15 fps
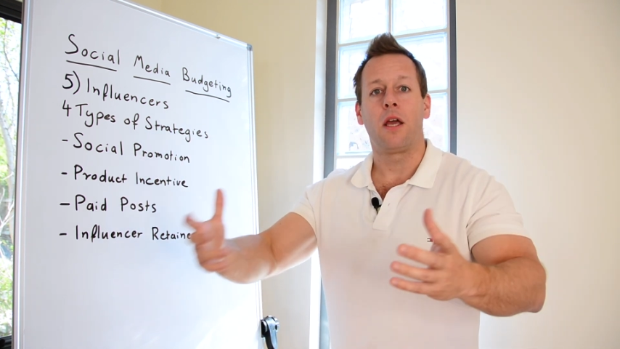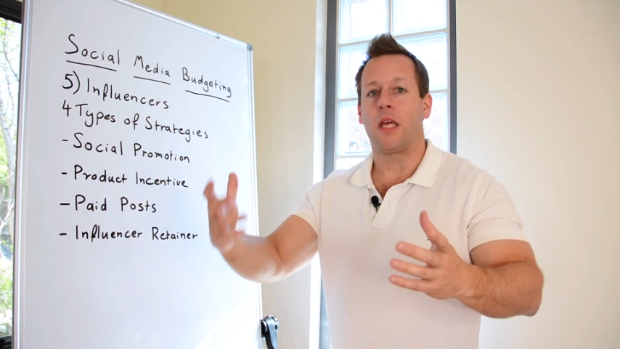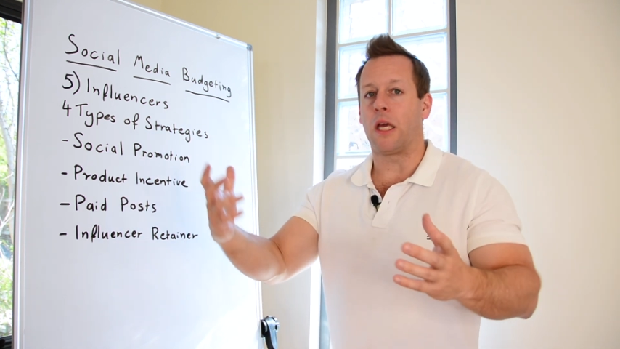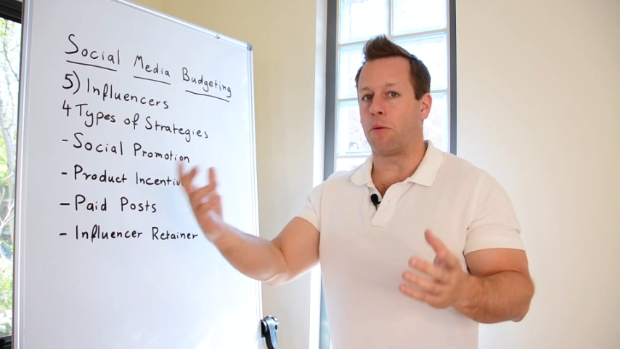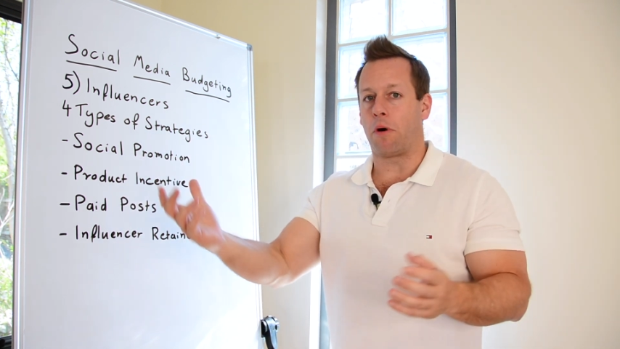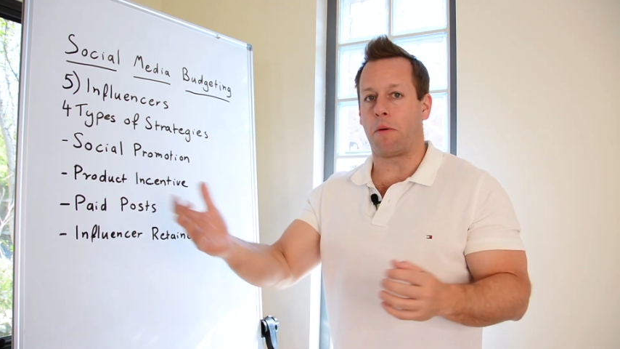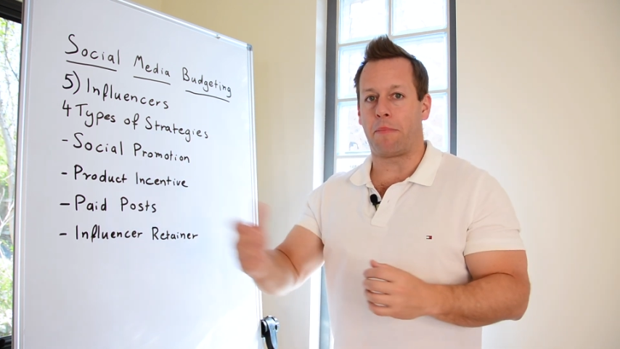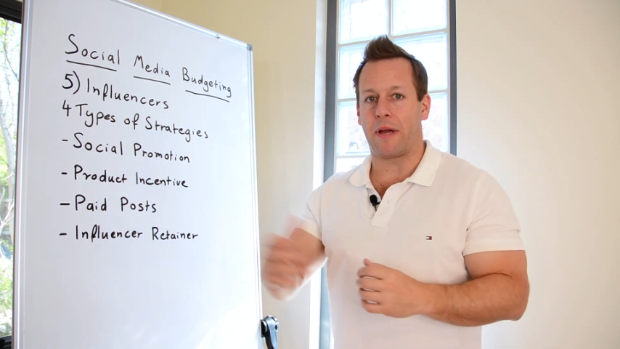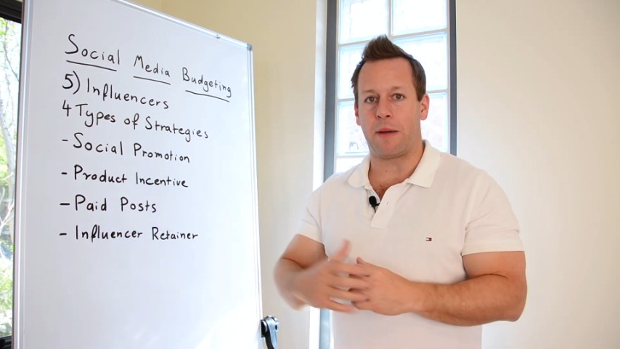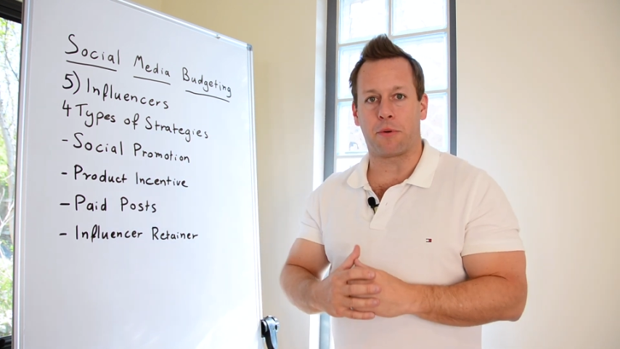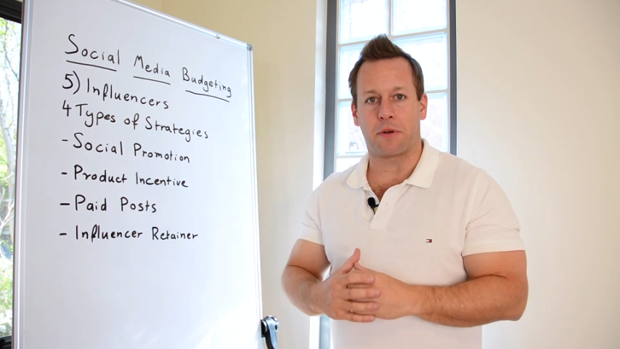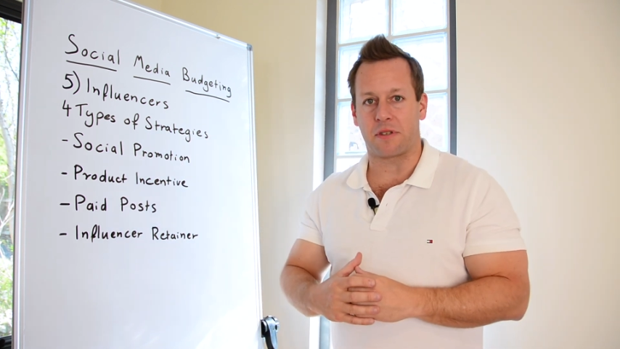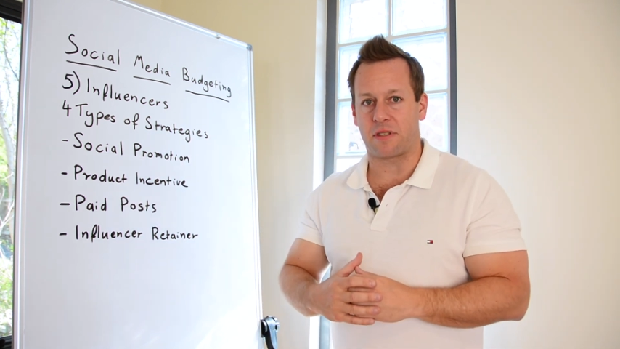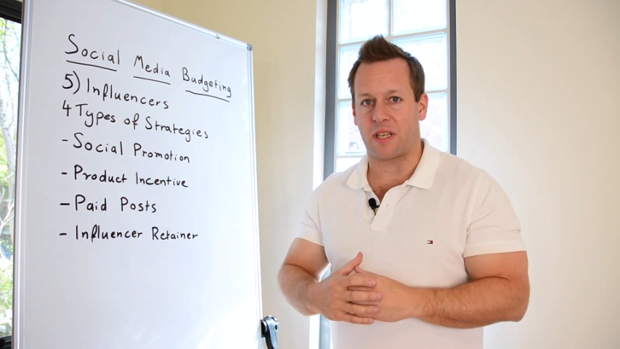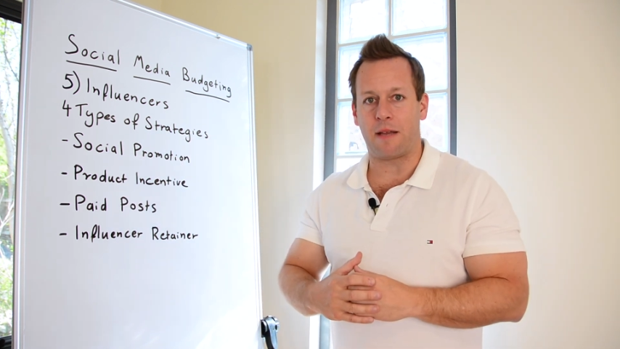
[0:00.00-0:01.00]
you want
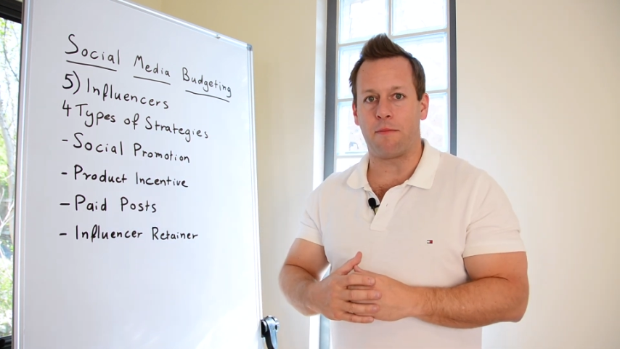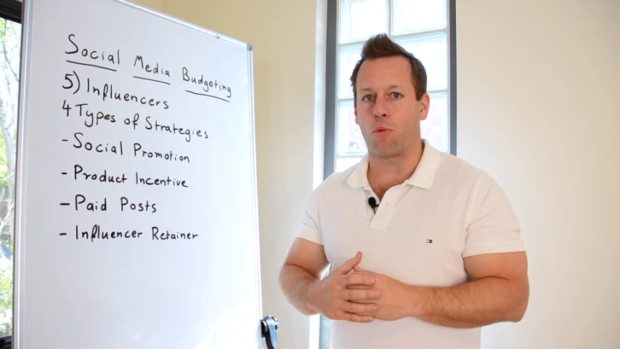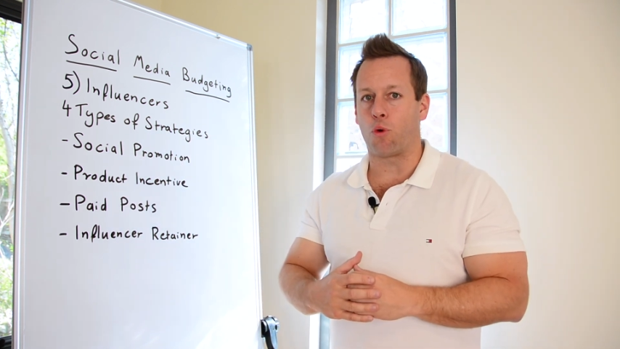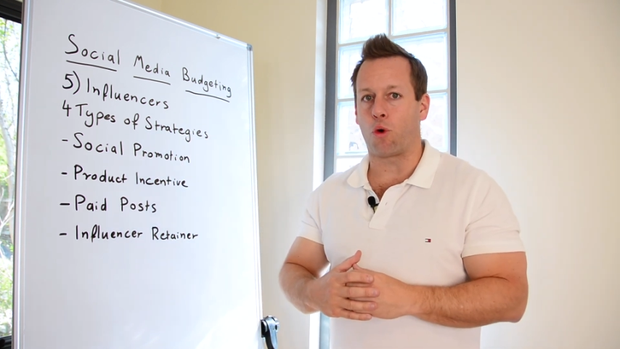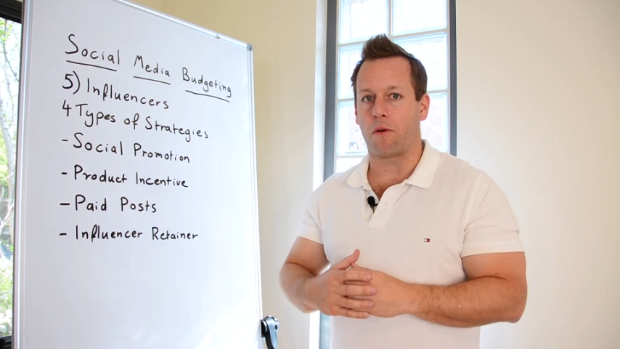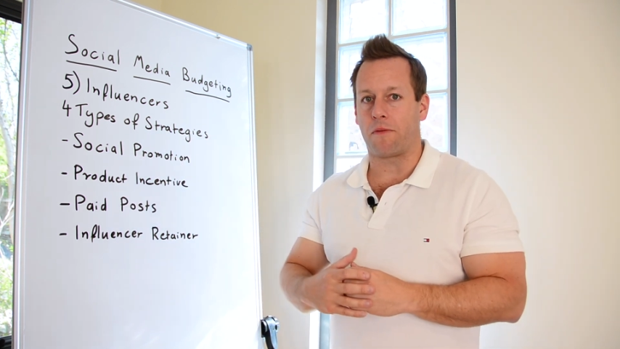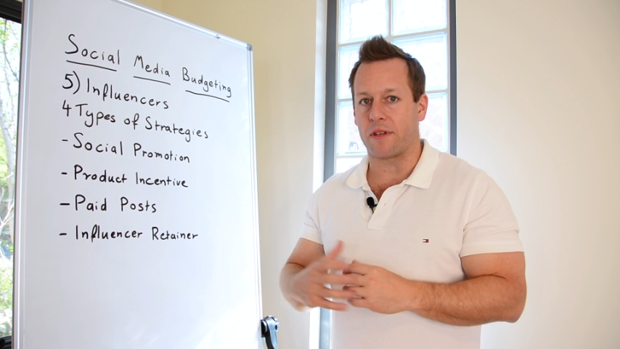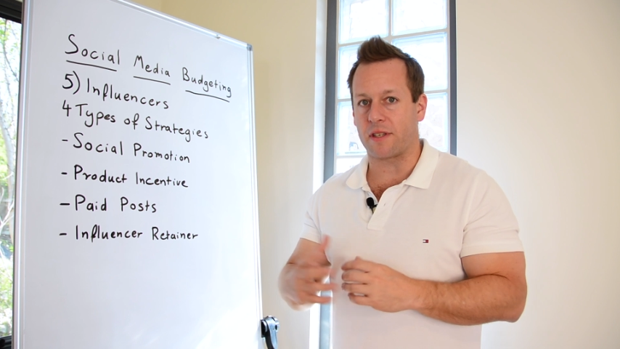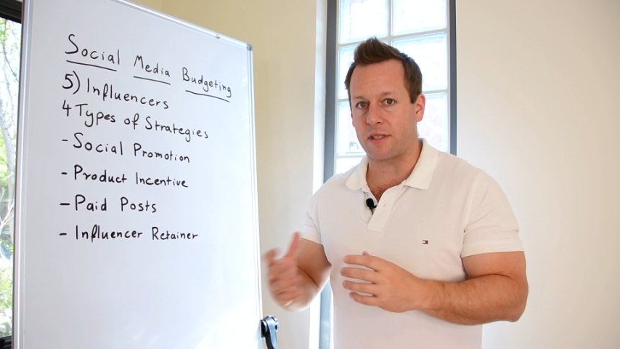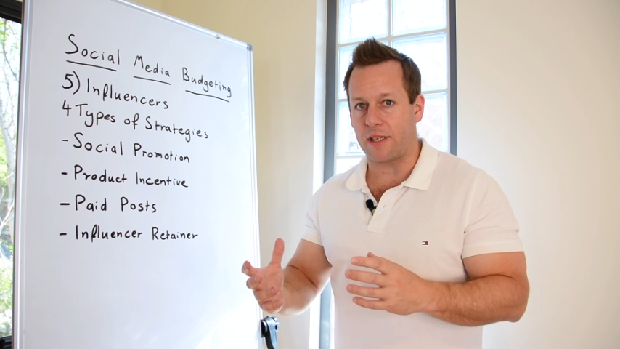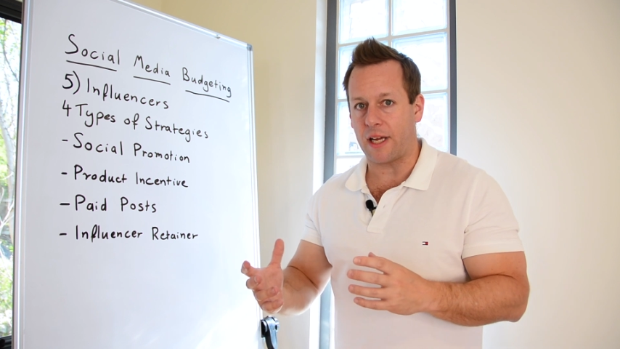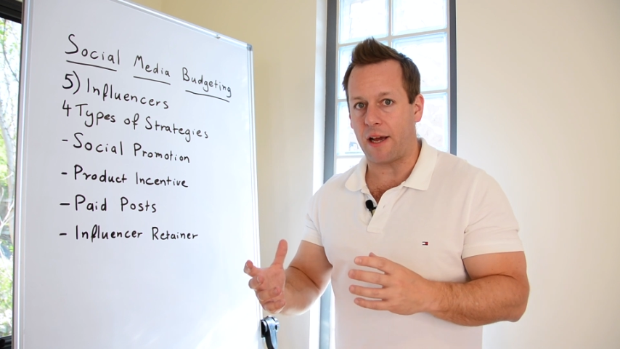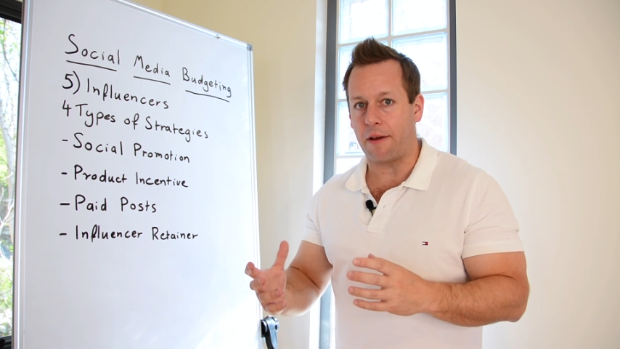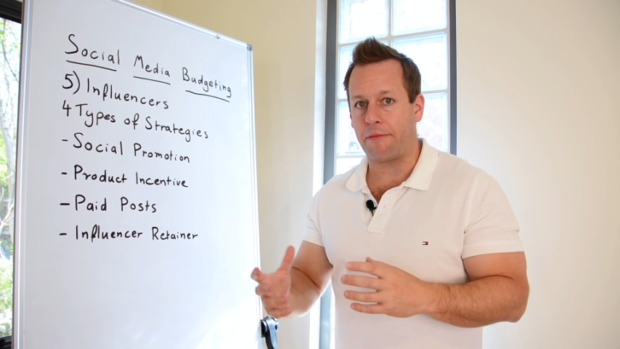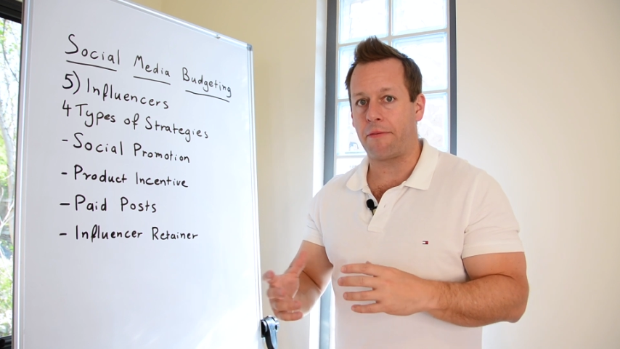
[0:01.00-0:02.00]
people to see more of your
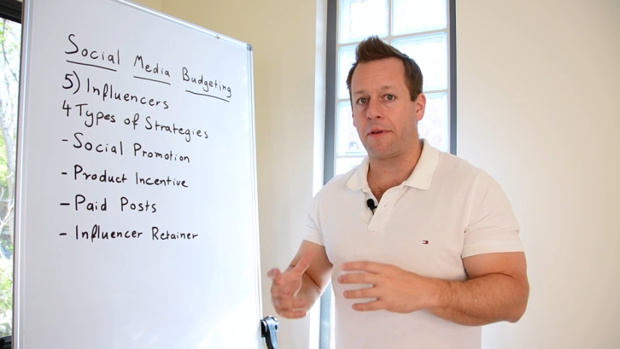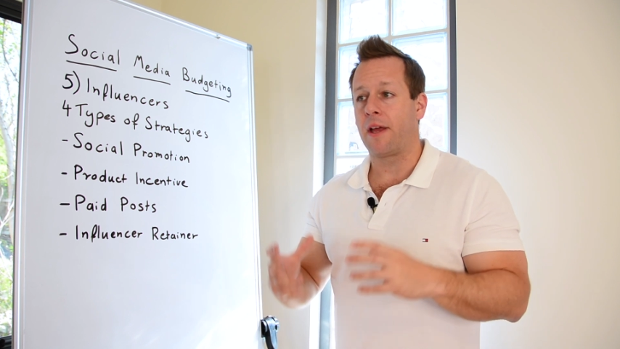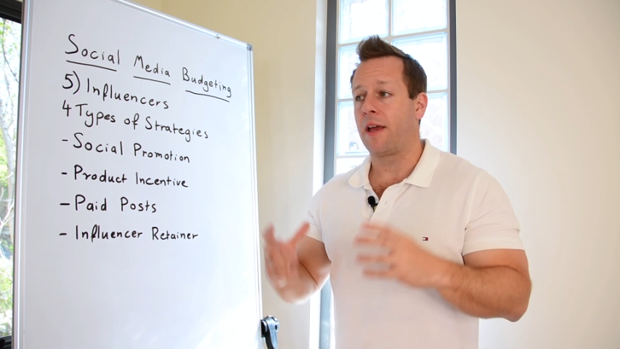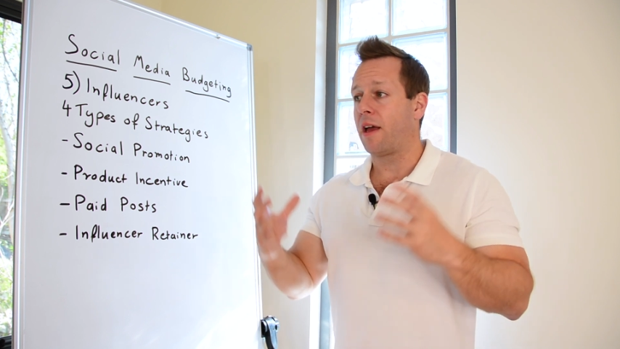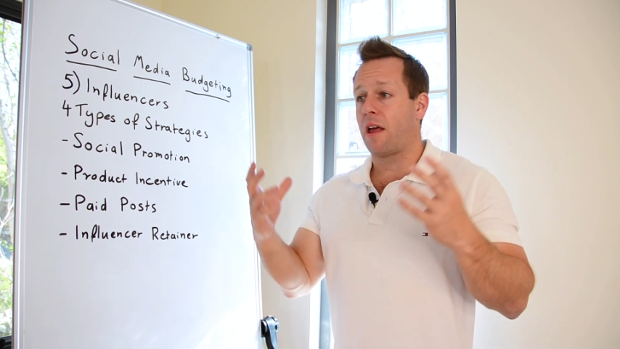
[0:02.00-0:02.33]
stuff,